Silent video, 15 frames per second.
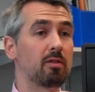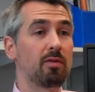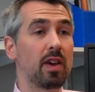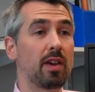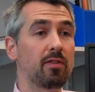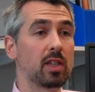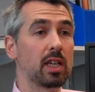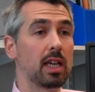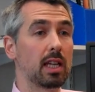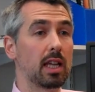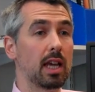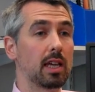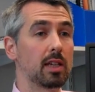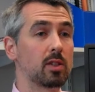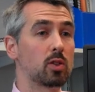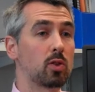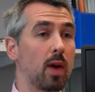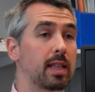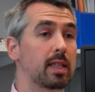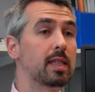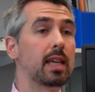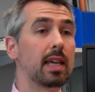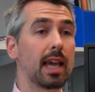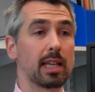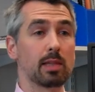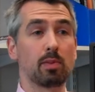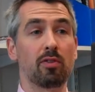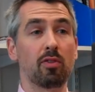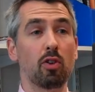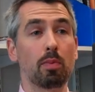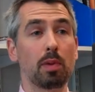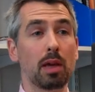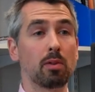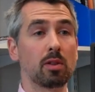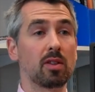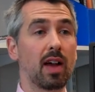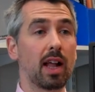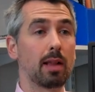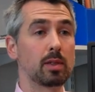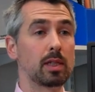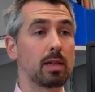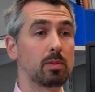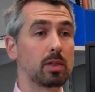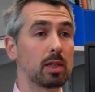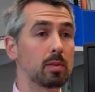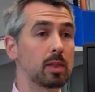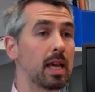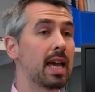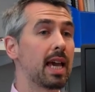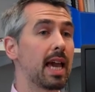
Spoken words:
15 years, 20 years before people develop symptoms?